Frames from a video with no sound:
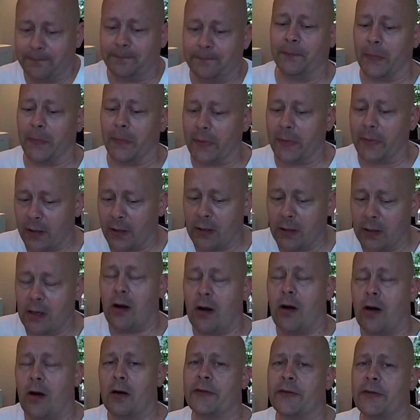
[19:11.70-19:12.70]
There
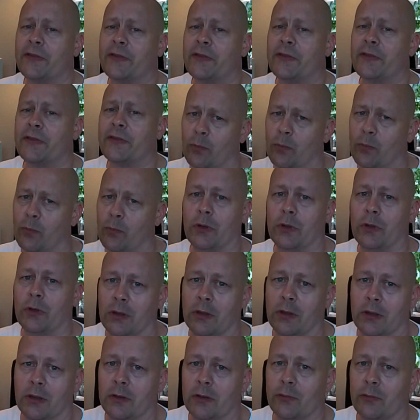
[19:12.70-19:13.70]
are some
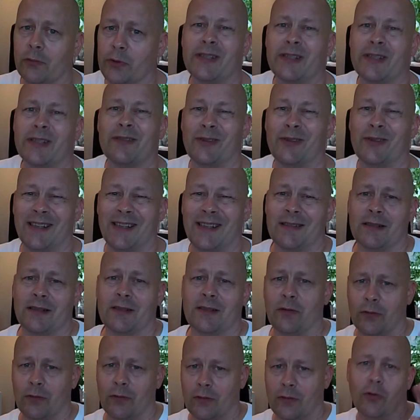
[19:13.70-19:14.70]

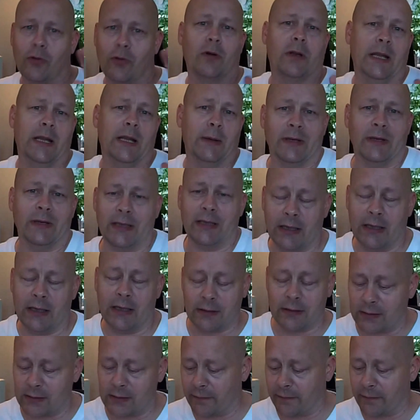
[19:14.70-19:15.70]
restrictions or
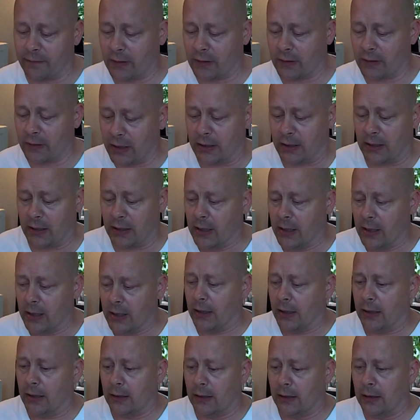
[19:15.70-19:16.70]
limitations, if you like.
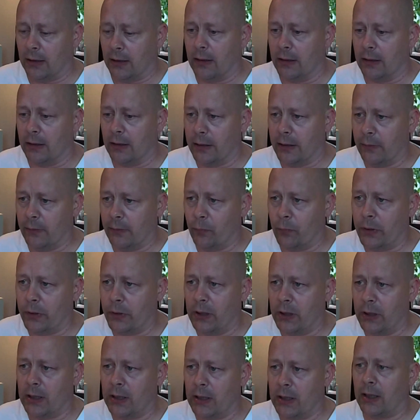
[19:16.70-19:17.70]

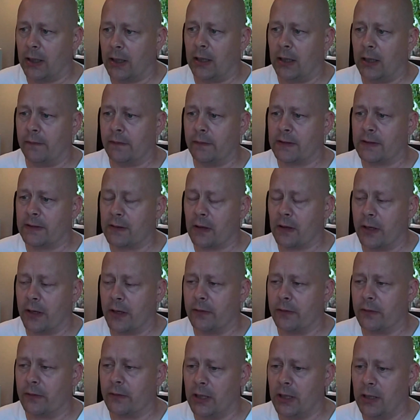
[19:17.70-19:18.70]
We have
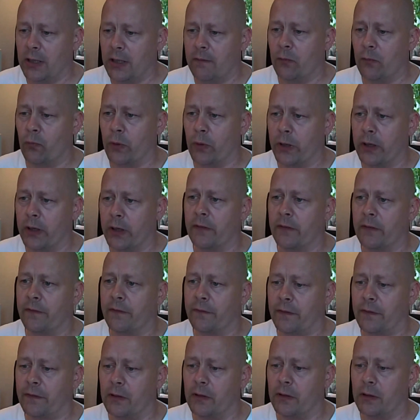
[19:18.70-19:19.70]
decided to give away
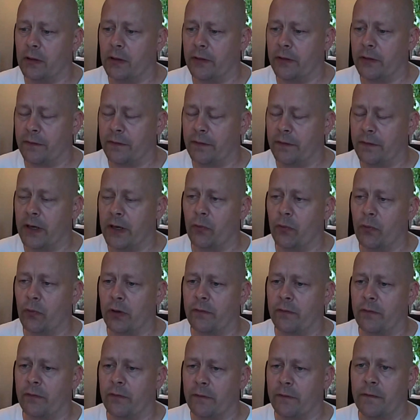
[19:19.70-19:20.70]
the
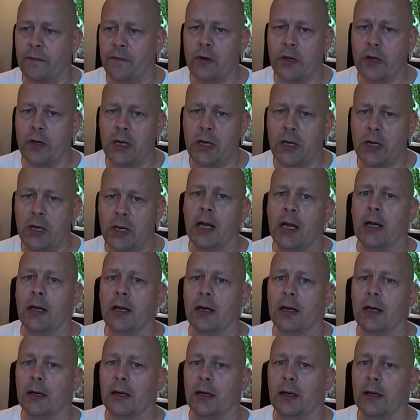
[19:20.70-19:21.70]
framework for free
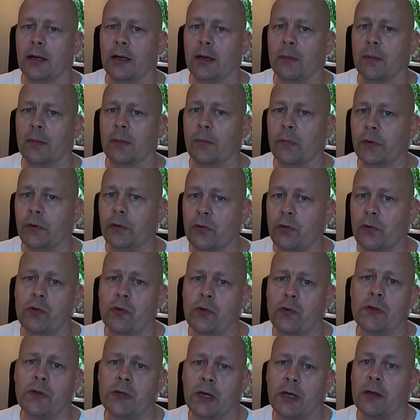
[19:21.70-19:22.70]

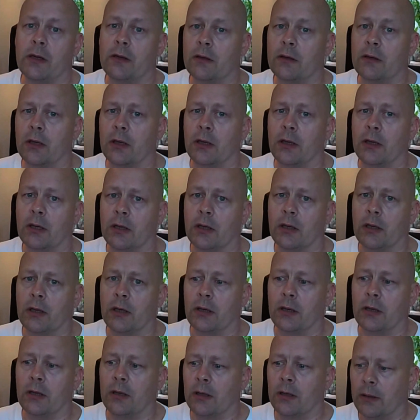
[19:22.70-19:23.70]
using
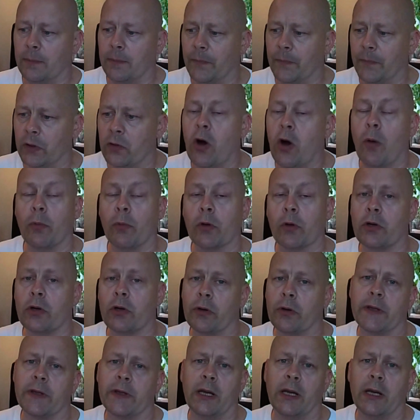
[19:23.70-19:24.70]
the common
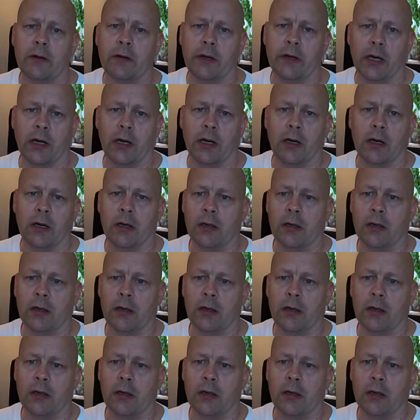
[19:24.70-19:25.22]
criteria